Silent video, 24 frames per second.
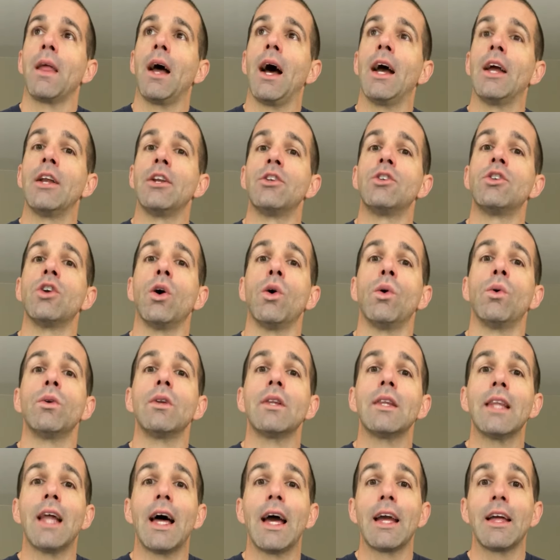I don't
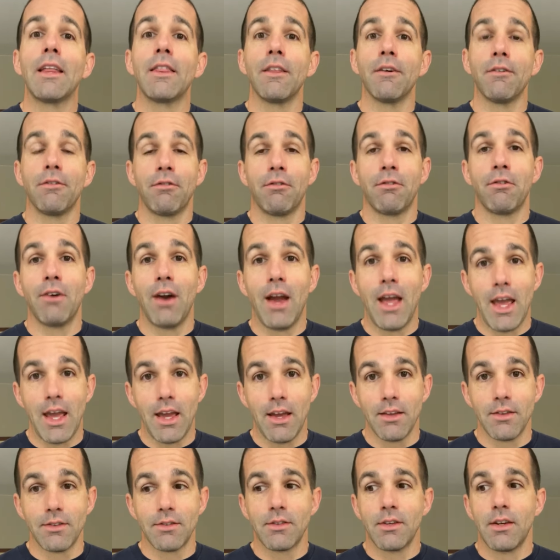like the
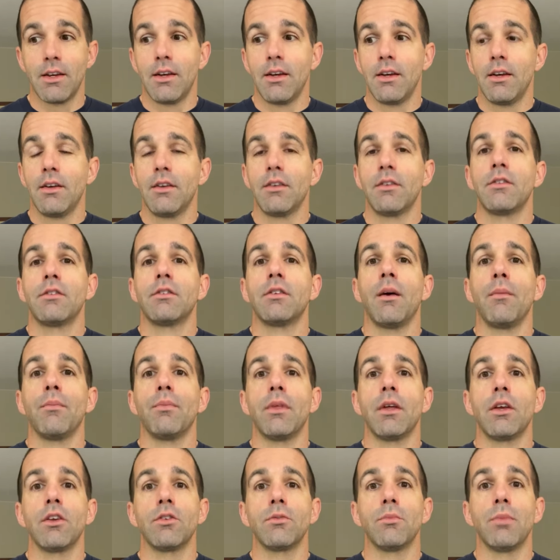phrase
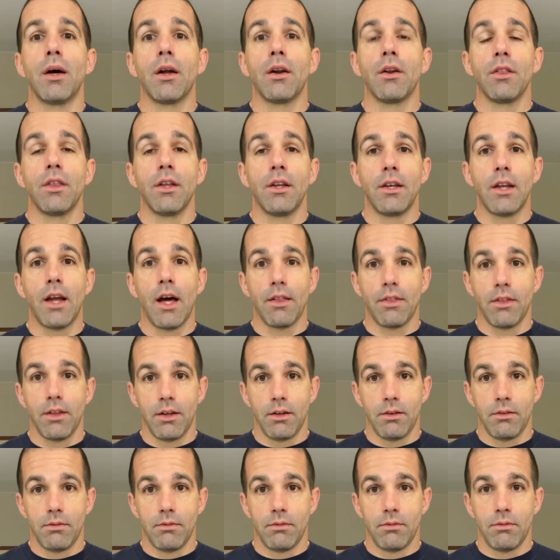"something's better than
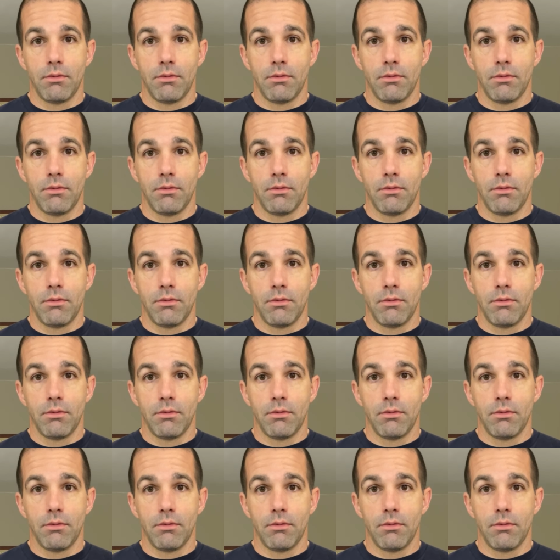nothing,"